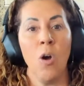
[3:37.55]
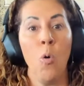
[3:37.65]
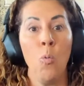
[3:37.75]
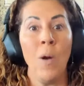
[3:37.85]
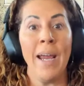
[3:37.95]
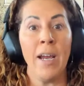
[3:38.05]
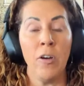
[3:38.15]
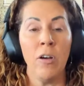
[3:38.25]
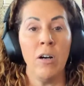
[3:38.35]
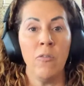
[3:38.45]

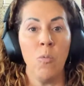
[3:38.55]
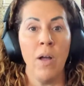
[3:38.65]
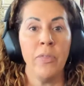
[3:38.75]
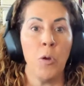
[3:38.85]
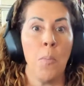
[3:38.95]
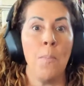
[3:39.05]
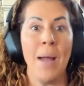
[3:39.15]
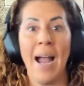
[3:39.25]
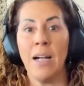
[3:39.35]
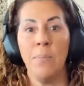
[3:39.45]
aware of what their
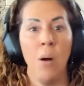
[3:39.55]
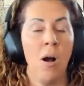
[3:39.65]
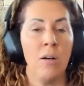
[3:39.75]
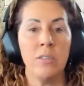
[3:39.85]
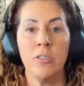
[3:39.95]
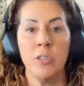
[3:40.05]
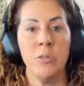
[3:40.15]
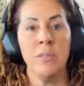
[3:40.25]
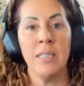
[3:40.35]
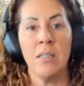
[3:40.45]
back paws are doing.